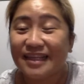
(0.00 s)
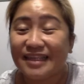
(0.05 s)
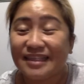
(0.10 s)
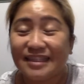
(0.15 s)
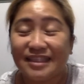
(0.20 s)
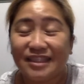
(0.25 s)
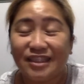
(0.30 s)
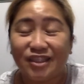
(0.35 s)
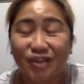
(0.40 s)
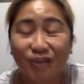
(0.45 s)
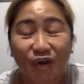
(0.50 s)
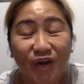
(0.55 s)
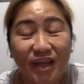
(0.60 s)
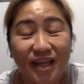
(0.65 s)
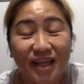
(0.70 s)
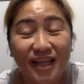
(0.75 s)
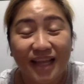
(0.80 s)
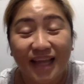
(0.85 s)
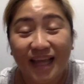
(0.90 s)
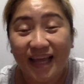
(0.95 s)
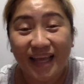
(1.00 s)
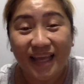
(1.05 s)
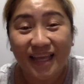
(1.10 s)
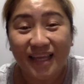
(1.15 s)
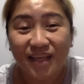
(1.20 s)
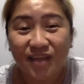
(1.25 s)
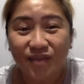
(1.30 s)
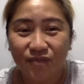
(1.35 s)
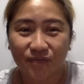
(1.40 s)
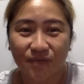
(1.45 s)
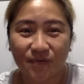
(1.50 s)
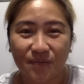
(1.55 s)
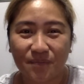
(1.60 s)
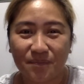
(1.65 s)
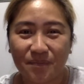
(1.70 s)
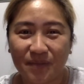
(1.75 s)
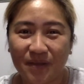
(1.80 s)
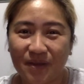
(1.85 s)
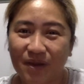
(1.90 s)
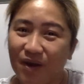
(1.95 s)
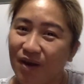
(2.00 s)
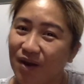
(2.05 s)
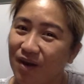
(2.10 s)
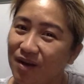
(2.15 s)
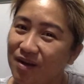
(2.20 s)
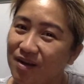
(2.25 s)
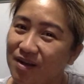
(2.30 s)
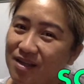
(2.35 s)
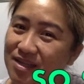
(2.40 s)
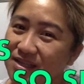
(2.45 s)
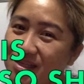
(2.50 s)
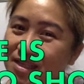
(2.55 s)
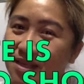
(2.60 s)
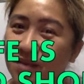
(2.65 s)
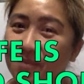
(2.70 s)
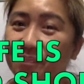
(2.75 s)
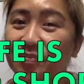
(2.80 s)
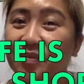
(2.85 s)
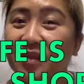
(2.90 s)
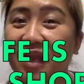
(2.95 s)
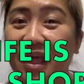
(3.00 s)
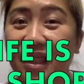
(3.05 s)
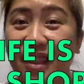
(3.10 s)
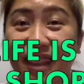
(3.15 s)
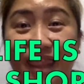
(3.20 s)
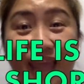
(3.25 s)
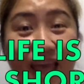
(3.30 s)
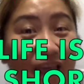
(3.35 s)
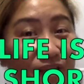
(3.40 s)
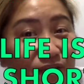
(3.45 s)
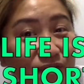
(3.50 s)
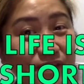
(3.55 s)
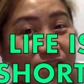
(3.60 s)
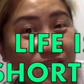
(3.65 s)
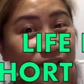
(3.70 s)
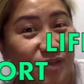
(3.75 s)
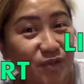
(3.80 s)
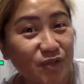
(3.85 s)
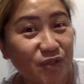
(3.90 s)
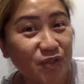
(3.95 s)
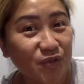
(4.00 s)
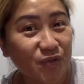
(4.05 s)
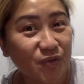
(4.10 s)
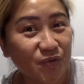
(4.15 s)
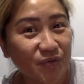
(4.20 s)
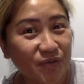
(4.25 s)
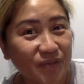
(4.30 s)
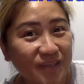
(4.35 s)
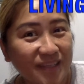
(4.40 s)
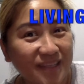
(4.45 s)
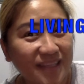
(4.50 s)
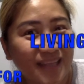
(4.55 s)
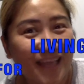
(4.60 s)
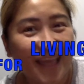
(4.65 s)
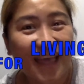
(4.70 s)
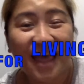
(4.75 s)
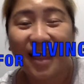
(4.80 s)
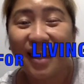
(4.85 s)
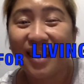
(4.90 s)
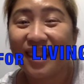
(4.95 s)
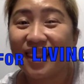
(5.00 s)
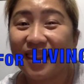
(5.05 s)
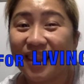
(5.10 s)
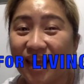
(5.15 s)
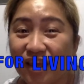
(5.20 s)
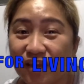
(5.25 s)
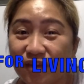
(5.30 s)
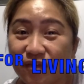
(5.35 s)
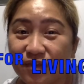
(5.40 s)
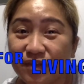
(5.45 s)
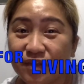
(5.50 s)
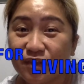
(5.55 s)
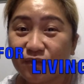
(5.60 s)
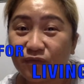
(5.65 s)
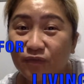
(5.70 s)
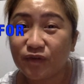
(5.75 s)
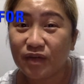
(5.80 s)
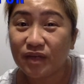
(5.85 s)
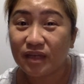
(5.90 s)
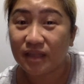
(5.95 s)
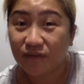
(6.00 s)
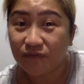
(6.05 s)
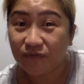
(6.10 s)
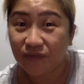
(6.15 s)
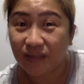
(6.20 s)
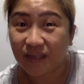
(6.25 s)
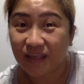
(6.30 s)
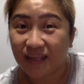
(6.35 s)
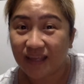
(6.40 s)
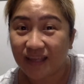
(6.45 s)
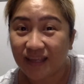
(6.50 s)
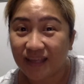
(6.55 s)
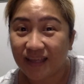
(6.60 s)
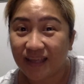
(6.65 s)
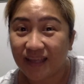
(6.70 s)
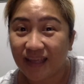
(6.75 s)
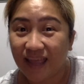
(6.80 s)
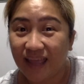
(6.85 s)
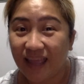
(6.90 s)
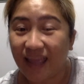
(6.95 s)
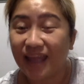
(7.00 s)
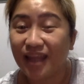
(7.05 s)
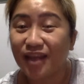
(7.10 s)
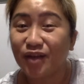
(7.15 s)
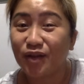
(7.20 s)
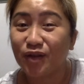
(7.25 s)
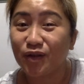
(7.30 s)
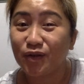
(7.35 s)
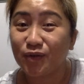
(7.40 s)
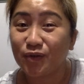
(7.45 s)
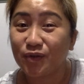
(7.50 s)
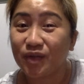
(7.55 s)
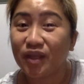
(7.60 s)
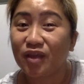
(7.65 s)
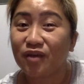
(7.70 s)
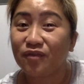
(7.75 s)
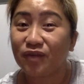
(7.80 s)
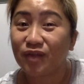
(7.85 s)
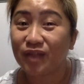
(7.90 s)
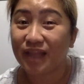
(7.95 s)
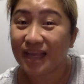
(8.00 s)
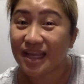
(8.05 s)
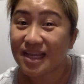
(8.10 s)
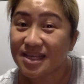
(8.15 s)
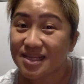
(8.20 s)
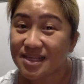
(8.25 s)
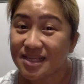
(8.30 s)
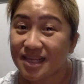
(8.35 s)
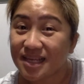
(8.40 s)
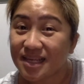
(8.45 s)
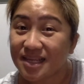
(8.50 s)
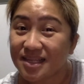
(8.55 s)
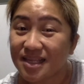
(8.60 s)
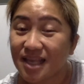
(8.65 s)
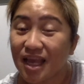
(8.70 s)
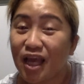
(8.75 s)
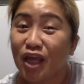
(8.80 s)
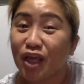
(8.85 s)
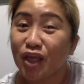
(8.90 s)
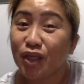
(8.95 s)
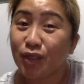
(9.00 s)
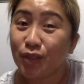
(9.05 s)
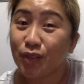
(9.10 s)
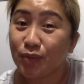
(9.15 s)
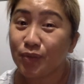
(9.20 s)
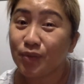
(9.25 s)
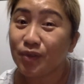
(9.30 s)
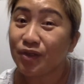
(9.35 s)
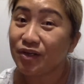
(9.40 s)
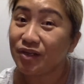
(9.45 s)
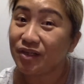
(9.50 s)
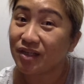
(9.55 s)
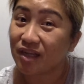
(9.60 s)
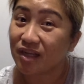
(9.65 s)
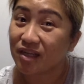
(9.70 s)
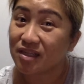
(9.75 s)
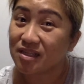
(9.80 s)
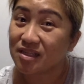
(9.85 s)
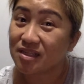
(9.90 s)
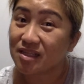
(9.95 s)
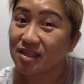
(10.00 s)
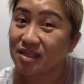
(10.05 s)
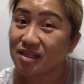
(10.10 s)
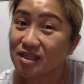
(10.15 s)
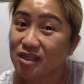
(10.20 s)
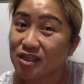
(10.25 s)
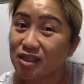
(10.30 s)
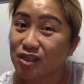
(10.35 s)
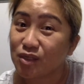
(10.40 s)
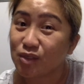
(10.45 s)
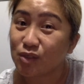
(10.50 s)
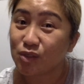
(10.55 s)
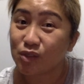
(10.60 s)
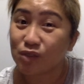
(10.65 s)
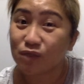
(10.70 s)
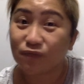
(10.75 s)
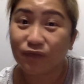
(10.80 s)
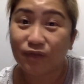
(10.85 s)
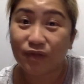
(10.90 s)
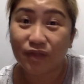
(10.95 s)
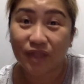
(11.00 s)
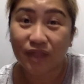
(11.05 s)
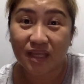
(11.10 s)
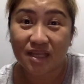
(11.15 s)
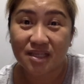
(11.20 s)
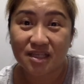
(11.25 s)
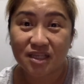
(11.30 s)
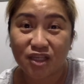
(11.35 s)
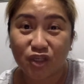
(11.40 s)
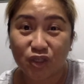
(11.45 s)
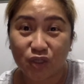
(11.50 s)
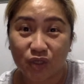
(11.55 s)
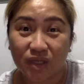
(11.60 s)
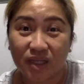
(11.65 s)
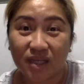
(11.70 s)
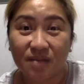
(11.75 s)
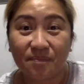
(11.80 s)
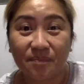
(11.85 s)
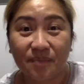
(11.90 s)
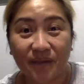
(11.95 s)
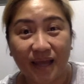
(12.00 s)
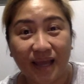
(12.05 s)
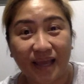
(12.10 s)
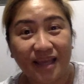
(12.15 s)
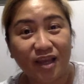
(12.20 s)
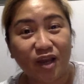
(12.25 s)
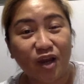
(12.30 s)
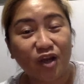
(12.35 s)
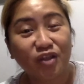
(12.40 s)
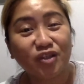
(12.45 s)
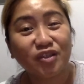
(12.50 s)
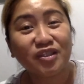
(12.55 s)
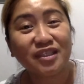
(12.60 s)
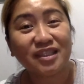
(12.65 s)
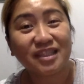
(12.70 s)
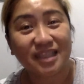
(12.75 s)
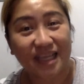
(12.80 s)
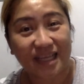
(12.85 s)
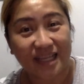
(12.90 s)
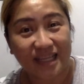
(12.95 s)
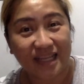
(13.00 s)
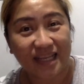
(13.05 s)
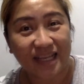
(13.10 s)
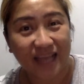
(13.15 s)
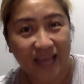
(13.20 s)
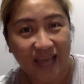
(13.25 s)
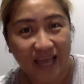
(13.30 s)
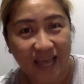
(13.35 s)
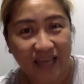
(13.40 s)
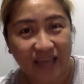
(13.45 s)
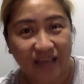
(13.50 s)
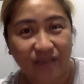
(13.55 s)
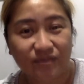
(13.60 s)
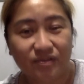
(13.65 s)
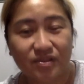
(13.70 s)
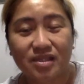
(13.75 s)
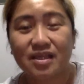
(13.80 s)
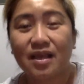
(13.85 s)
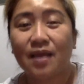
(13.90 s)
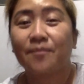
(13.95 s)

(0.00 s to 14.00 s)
enjoy life because life is so short. Life is for living. And on Lulay of All Aces, you will learn nonsense, useful things that you can apply on your daily lives.